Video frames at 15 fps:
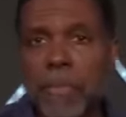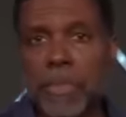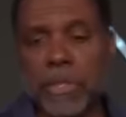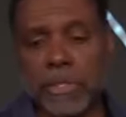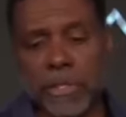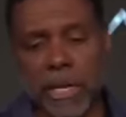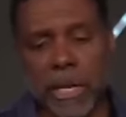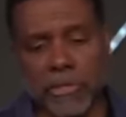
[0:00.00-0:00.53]
the
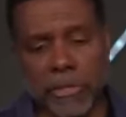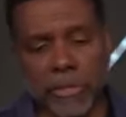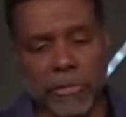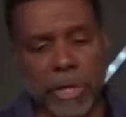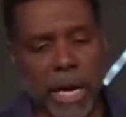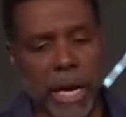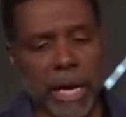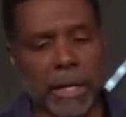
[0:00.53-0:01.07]
sons of
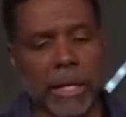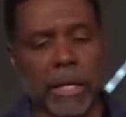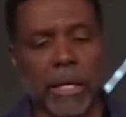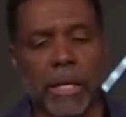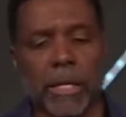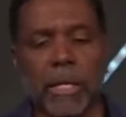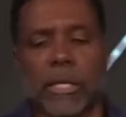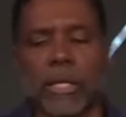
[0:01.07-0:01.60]
God.
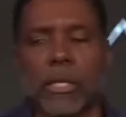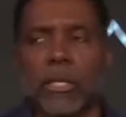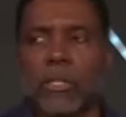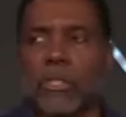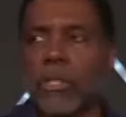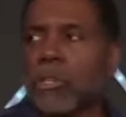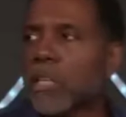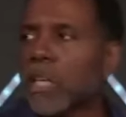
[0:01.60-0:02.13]

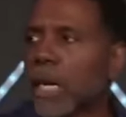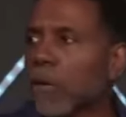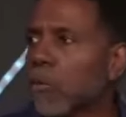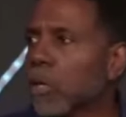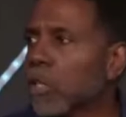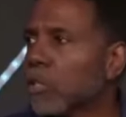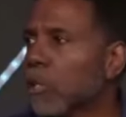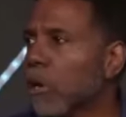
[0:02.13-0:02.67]
So tonight I
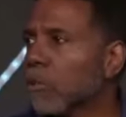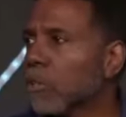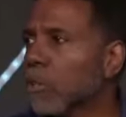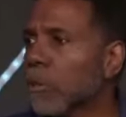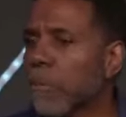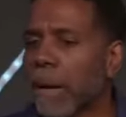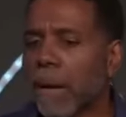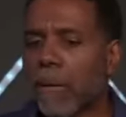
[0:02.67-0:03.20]
want to talk to you
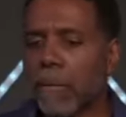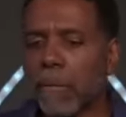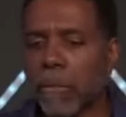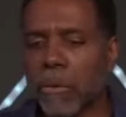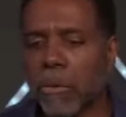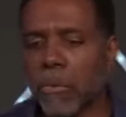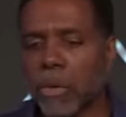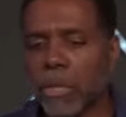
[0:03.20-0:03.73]
about
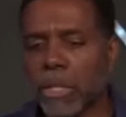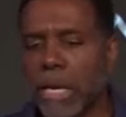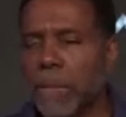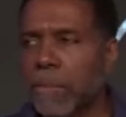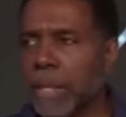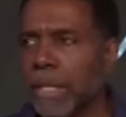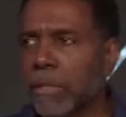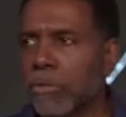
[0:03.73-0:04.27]
what that
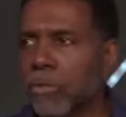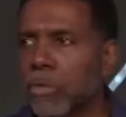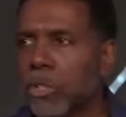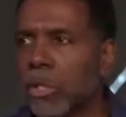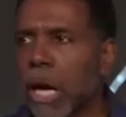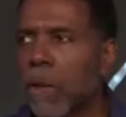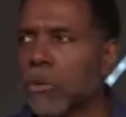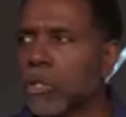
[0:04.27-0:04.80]
means.
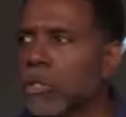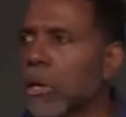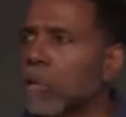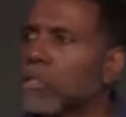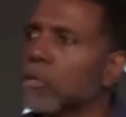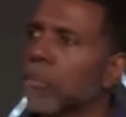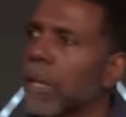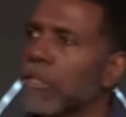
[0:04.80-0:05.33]
I want to talk
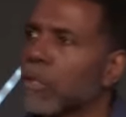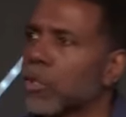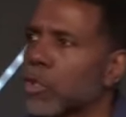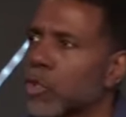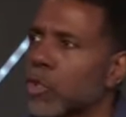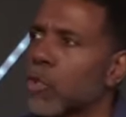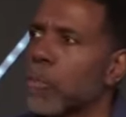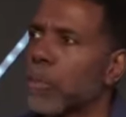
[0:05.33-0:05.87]
to you about the
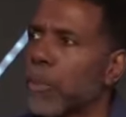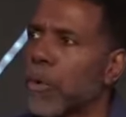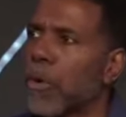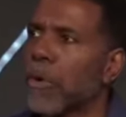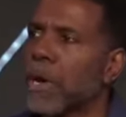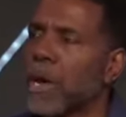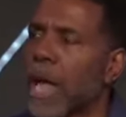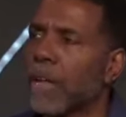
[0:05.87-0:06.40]

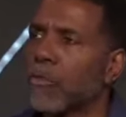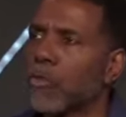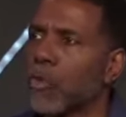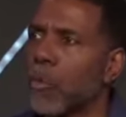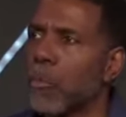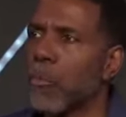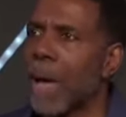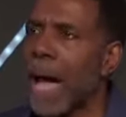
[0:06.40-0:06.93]
supernatural
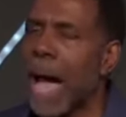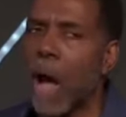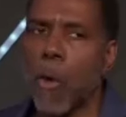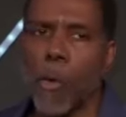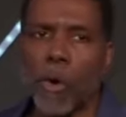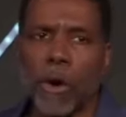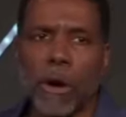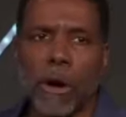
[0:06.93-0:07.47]

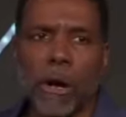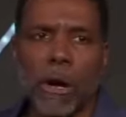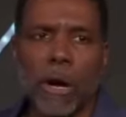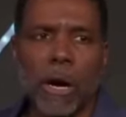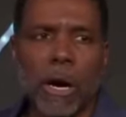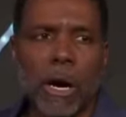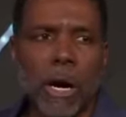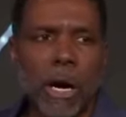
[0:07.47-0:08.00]
power
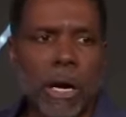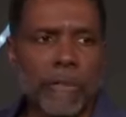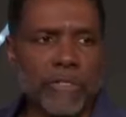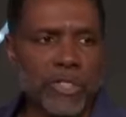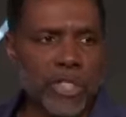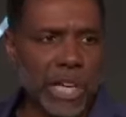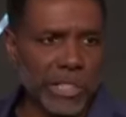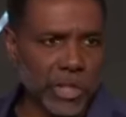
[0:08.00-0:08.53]
of
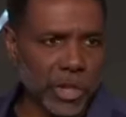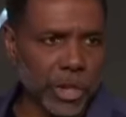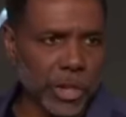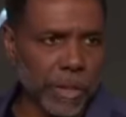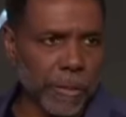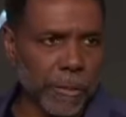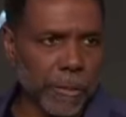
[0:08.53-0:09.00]
sonship.